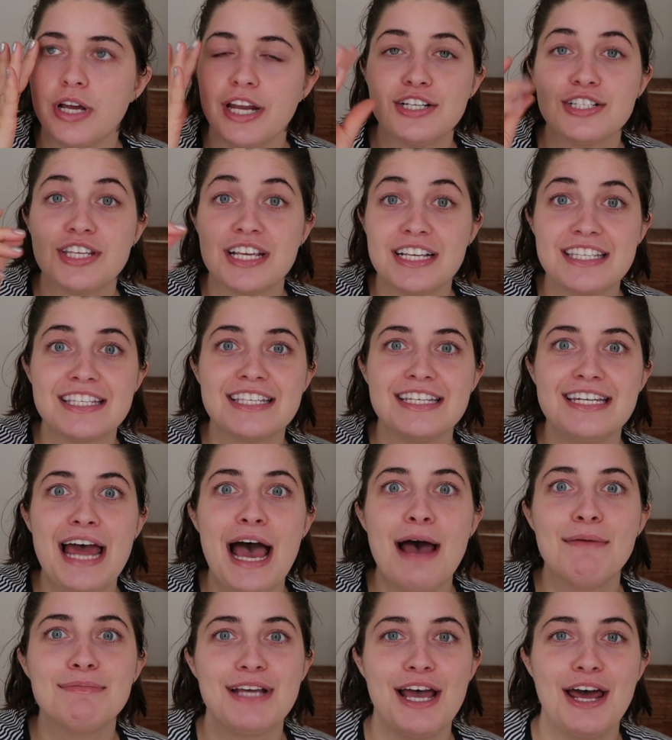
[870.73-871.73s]
I just like
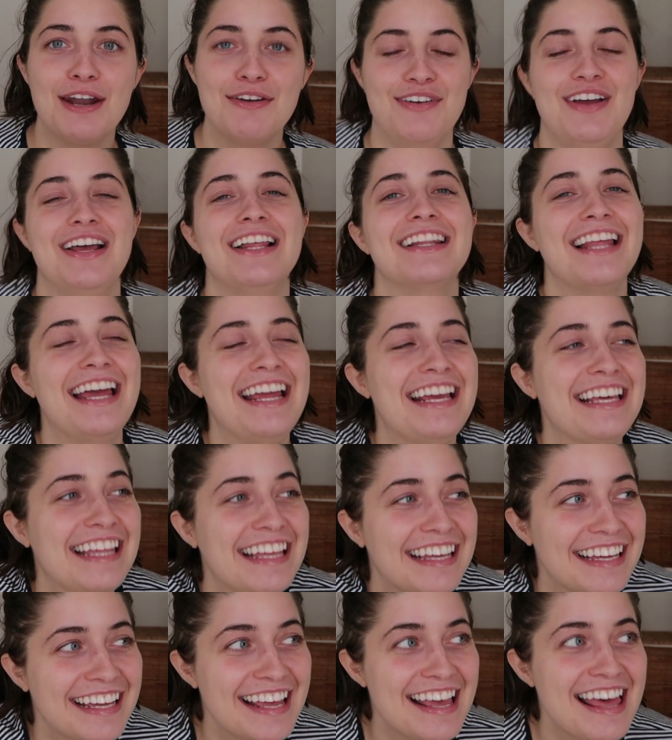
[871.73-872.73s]
snapped out of it
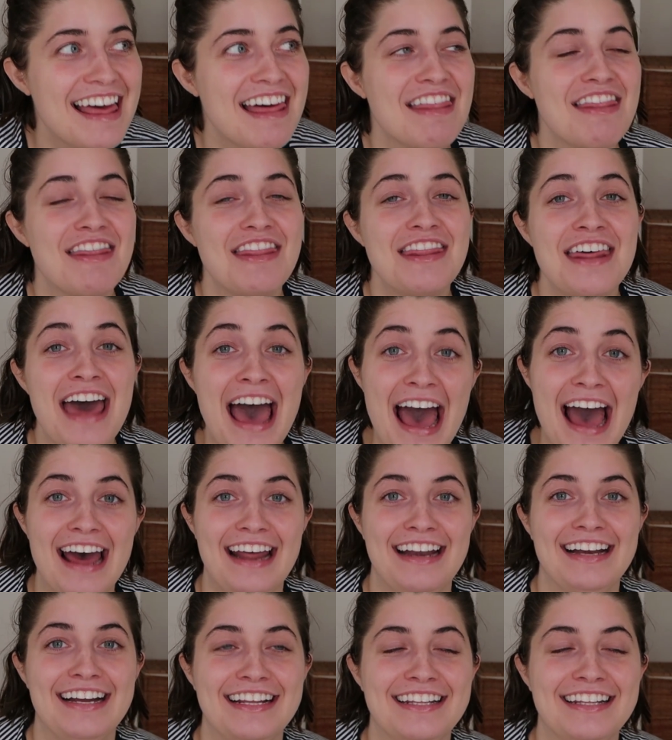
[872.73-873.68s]
like that.